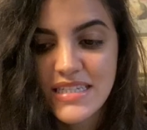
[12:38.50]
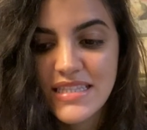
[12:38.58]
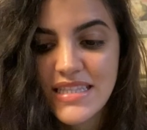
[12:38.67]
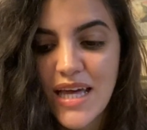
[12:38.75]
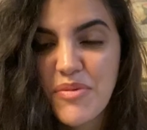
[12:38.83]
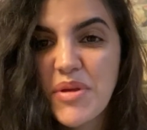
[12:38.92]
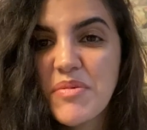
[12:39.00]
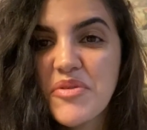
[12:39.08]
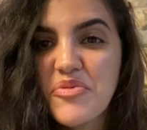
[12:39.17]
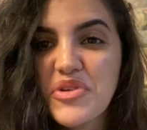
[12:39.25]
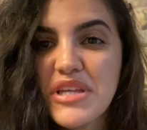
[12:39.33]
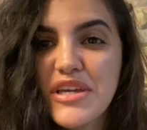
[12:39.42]
That made me
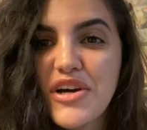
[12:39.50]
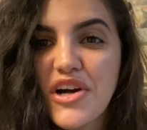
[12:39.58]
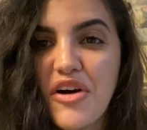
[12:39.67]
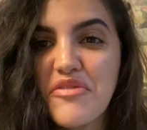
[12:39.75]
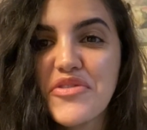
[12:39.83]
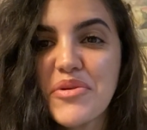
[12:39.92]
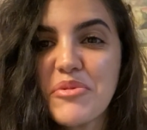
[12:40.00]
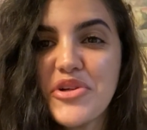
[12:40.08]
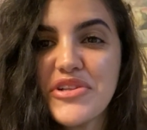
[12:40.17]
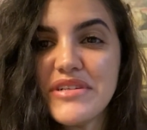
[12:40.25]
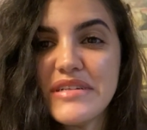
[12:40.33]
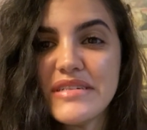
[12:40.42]
really
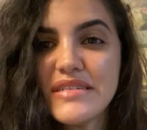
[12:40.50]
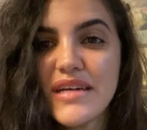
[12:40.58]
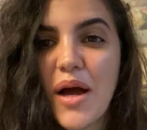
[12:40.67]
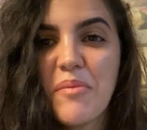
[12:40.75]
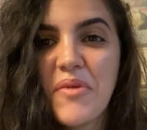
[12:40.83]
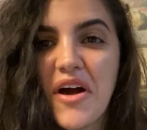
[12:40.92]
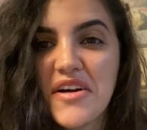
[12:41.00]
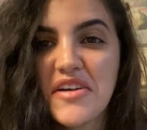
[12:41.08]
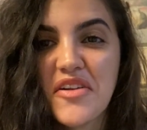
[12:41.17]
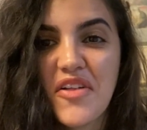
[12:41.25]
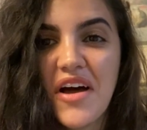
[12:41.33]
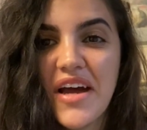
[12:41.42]
uncomfortable. I'm not
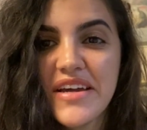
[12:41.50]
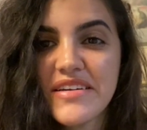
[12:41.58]
gonna lie.